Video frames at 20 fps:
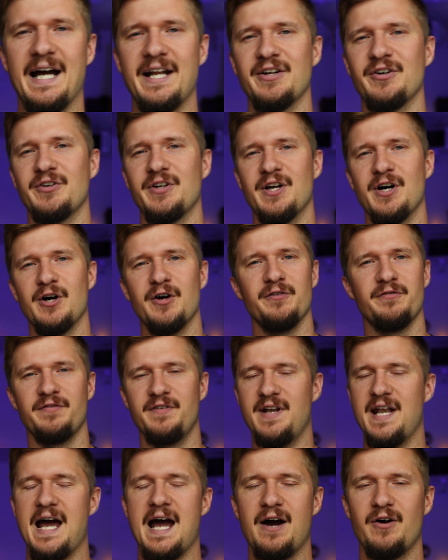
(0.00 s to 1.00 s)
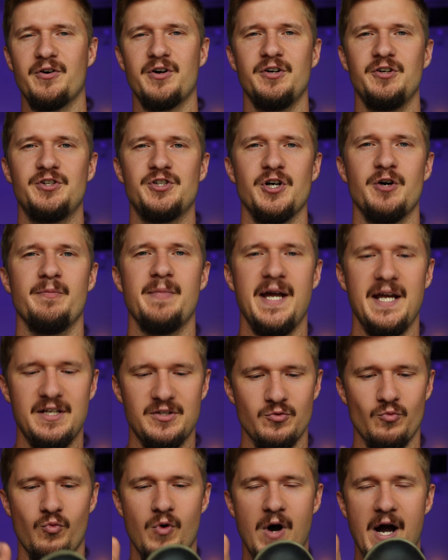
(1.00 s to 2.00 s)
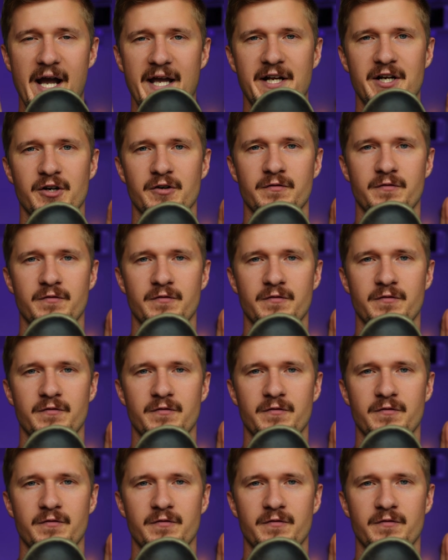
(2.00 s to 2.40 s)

I don't know if now Kujo makes wider